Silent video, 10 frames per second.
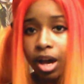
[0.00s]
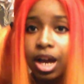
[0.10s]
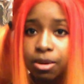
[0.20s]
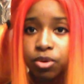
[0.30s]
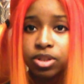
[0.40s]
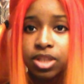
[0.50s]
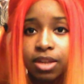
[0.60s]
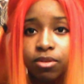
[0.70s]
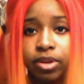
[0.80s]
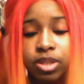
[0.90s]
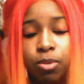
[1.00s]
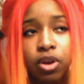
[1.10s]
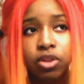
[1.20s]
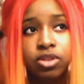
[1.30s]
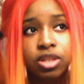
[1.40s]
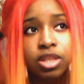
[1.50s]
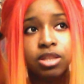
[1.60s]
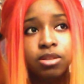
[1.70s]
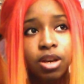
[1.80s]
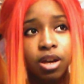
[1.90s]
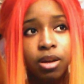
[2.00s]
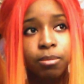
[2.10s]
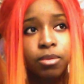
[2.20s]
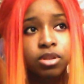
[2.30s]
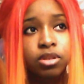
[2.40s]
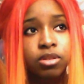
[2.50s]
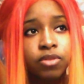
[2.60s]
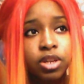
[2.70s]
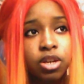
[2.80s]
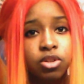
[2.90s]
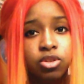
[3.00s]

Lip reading: I'm going to give away spoilers in this video.